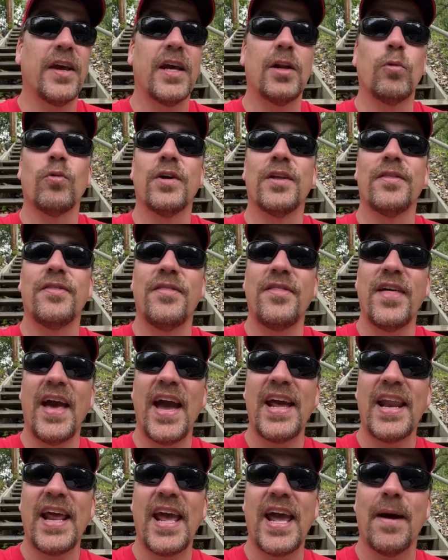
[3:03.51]
And when
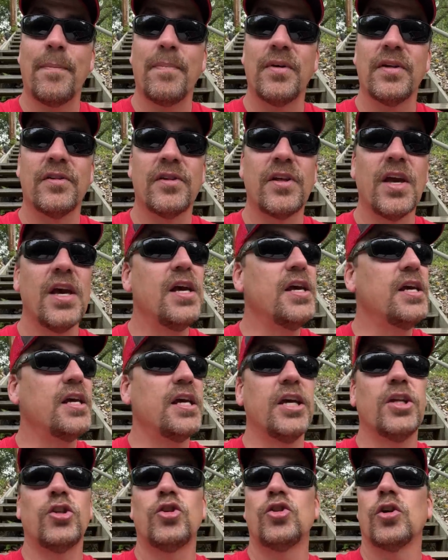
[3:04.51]
that happens,
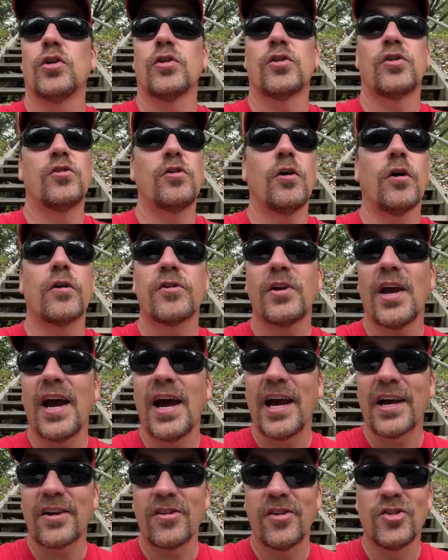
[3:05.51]
it just sucks
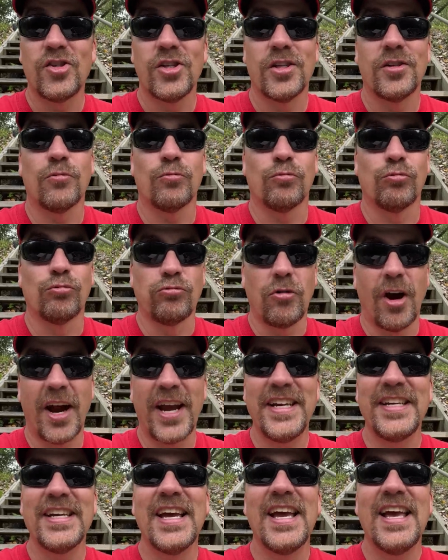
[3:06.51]
oxygen
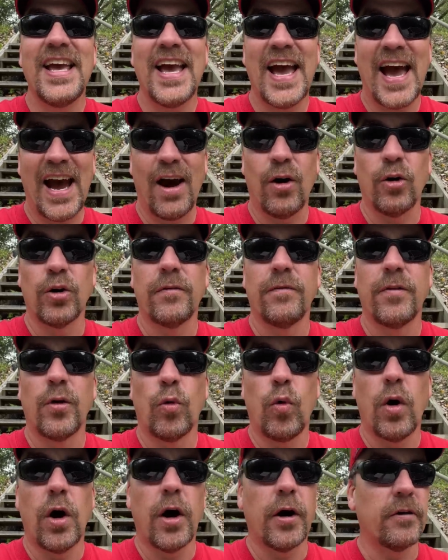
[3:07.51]
right out of the
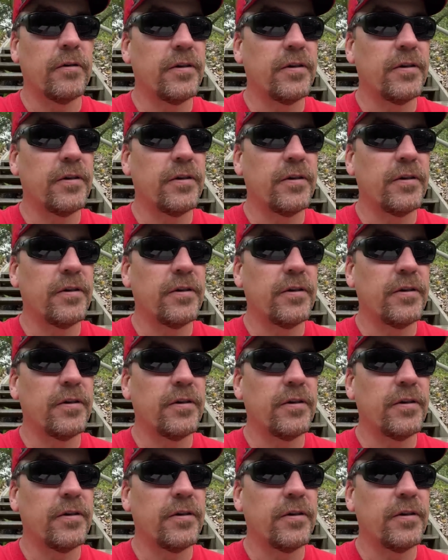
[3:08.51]
water.